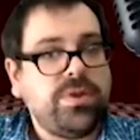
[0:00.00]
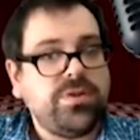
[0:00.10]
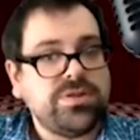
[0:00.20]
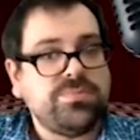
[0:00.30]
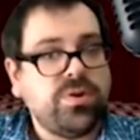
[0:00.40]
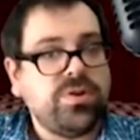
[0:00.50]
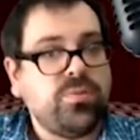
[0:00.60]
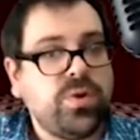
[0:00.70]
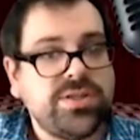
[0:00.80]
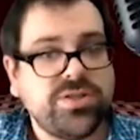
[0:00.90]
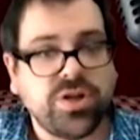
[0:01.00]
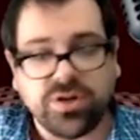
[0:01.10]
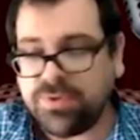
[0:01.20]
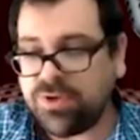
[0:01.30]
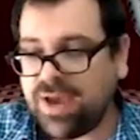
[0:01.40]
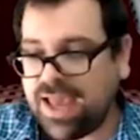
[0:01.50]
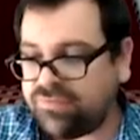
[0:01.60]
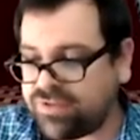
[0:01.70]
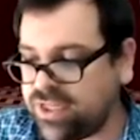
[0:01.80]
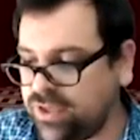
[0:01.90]
When there's more than one term, you
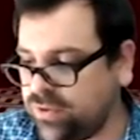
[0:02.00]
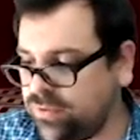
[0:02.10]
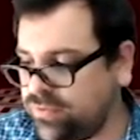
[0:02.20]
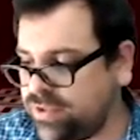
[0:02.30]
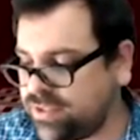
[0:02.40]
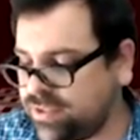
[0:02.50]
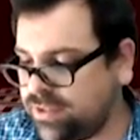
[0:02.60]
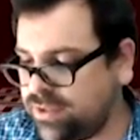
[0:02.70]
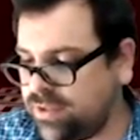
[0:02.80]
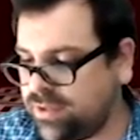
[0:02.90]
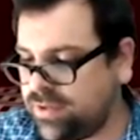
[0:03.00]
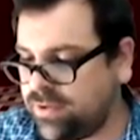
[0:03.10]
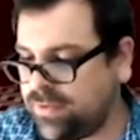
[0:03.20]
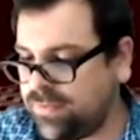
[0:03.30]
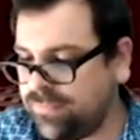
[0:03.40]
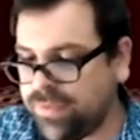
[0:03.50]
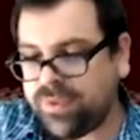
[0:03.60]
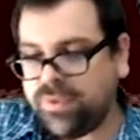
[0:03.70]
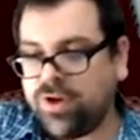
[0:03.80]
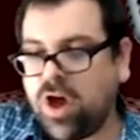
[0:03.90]
have to use
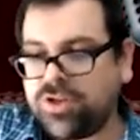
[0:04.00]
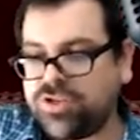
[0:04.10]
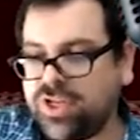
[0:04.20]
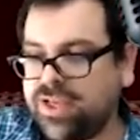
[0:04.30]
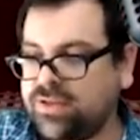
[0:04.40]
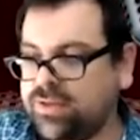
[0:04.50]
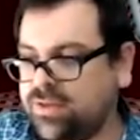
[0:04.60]
the conjugate